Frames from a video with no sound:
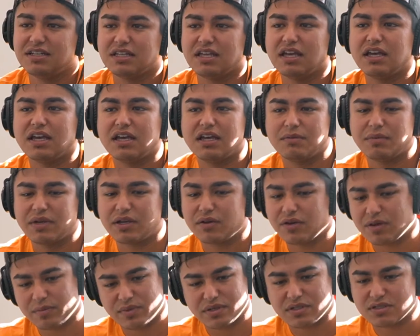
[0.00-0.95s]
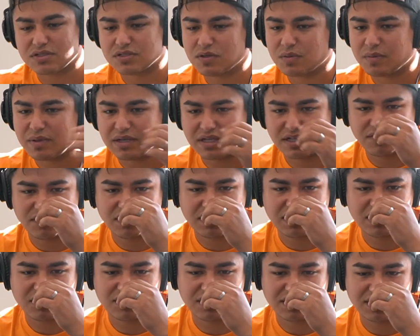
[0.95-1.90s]
Yeah, my grandparents go back every
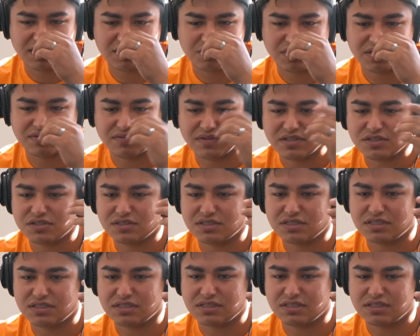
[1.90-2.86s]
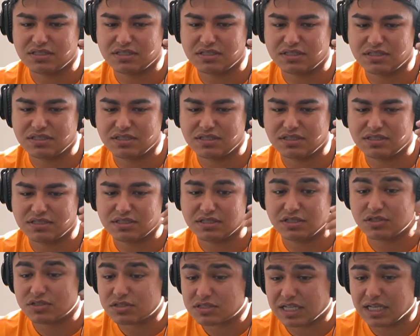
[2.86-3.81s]
now and again, but eventually
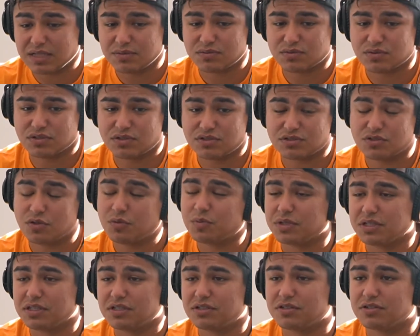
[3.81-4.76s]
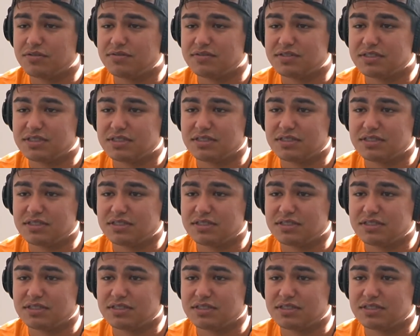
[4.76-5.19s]
there's times where there's nobody there to go visit.